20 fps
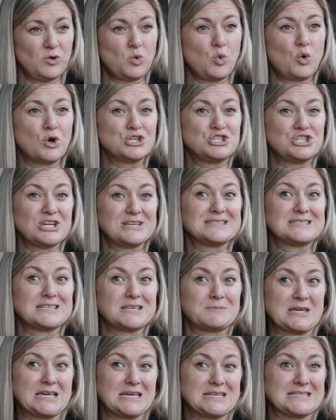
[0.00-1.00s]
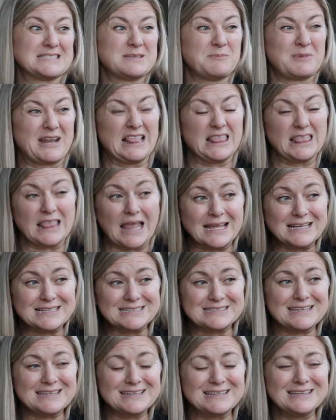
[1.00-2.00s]
or just because somebody
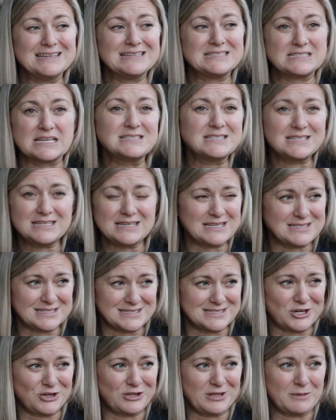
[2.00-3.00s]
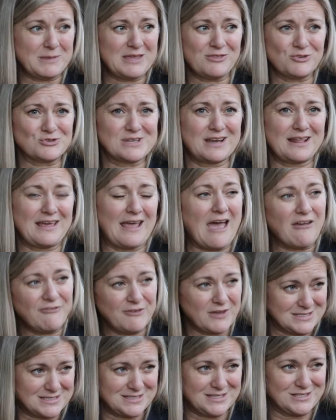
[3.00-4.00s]
likes it, doesn't necessarily mean there's any
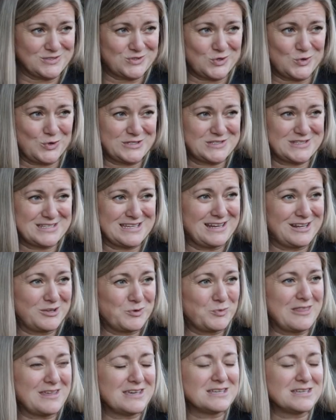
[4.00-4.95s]
efficacy associated with